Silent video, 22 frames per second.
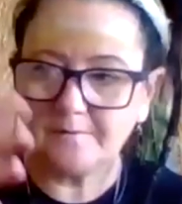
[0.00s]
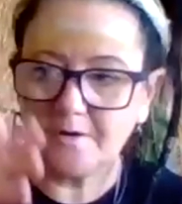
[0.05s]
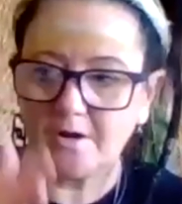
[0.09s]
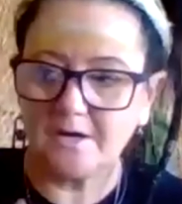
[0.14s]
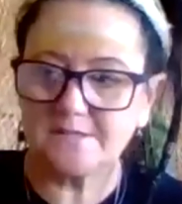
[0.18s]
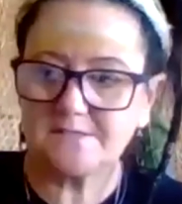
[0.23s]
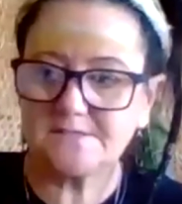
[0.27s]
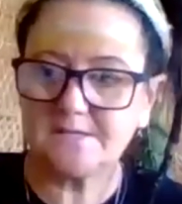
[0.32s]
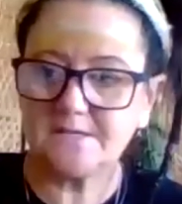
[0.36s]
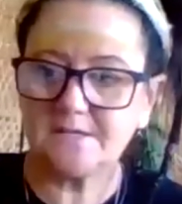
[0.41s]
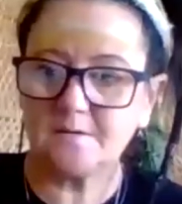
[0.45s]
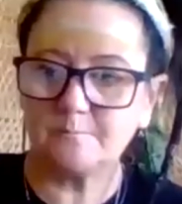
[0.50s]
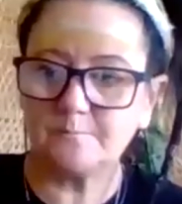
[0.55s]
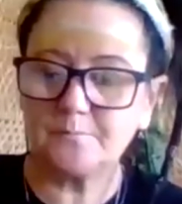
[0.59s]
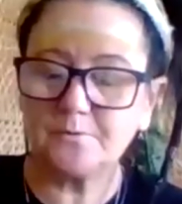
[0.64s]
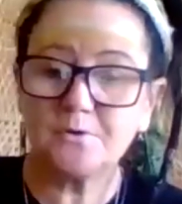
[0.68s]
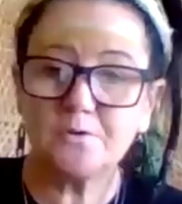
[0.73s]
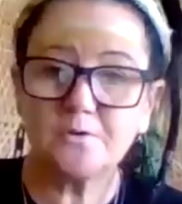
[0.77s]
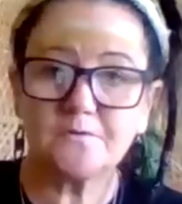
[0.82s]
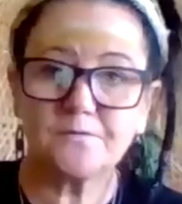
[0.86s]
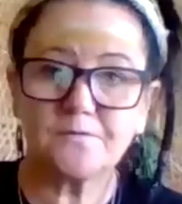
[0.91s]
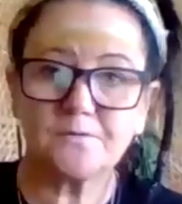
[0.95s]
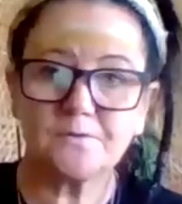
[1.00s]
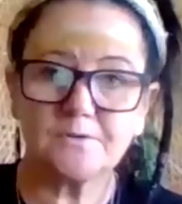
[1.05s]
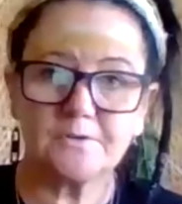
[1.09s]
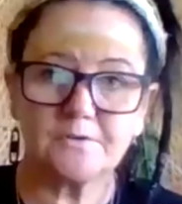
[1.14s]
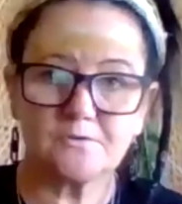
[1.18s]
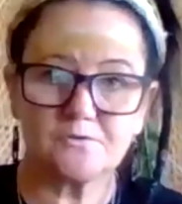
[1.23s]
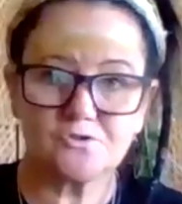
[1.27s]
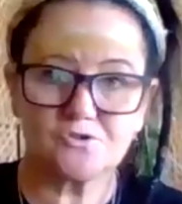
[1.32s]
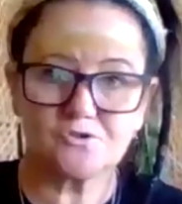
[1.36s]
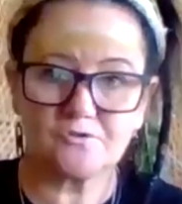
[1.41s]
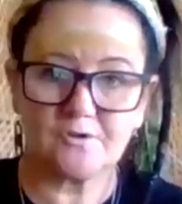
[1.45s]
I dig a beautiful
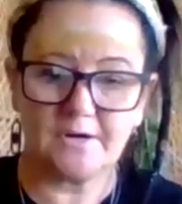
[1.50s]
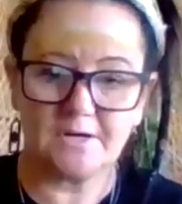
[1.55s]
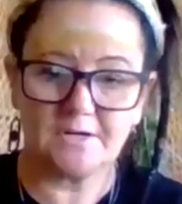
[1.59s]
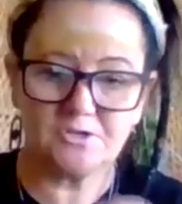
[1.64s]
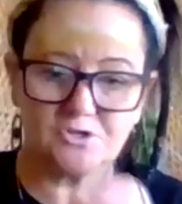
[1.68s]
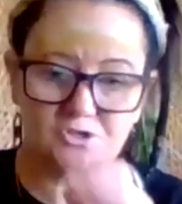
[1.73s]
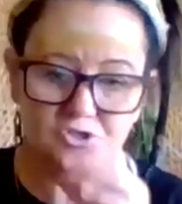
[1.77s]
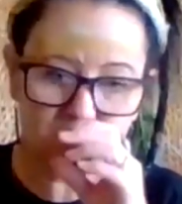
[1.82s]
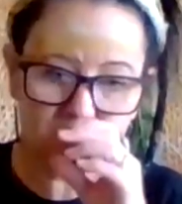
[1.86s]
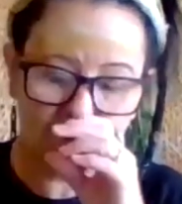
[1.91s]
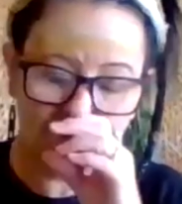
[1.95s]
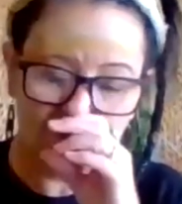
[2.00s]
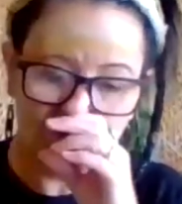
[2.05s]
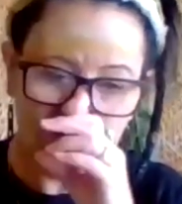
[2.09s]
little trench.